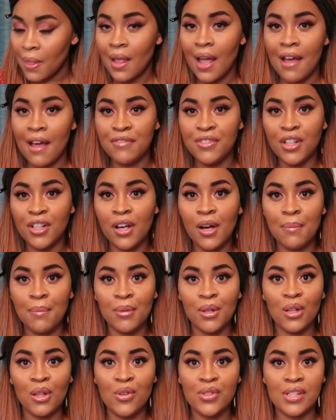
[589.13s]
I have to come
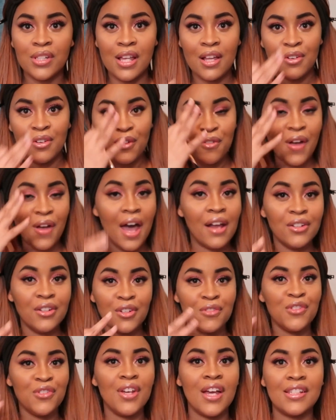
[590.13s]
close. I don't
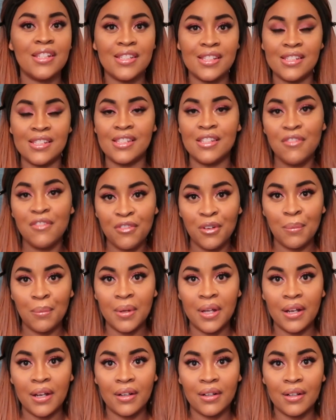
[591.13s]
know if you guys can see from
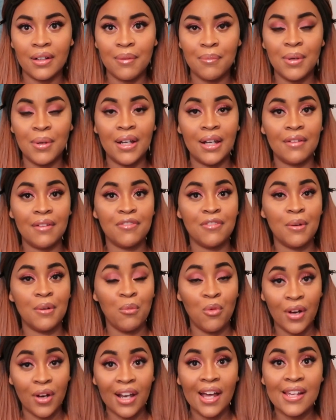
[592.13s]
here, but
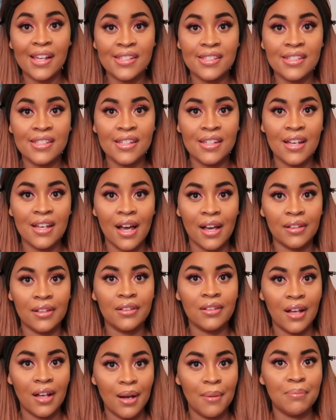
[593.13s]
from what I see,
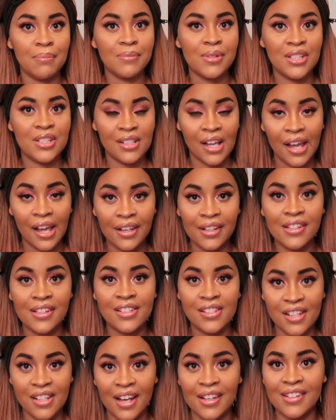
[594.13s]
I'm shining
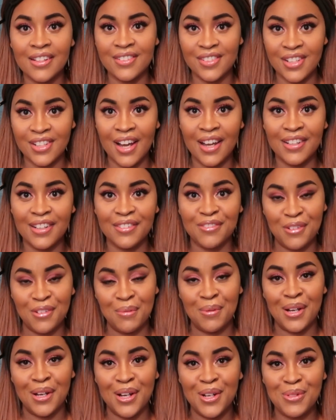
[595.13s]

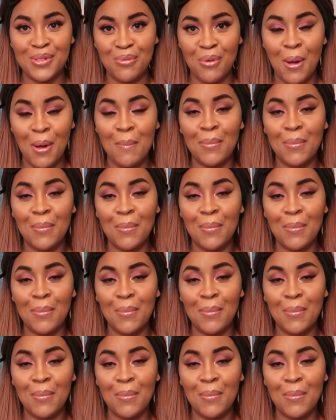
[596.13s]
from here as well.